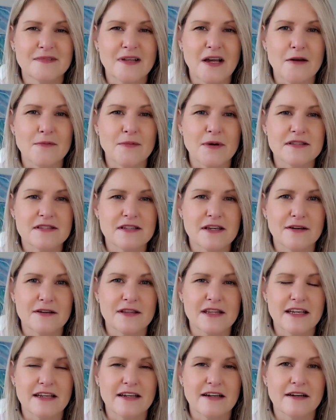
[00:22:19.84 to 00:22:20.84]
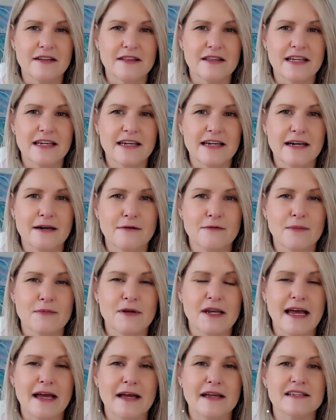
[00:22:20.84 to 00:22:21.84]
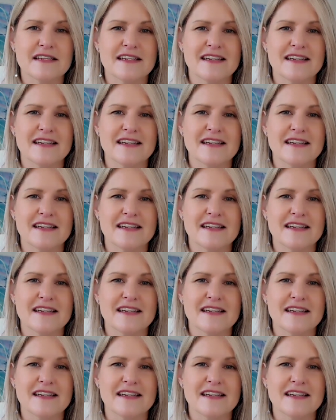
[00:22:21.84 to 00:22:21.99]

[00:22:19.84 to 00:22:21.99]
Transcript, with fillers: Hope I see you on the on the uh, webinar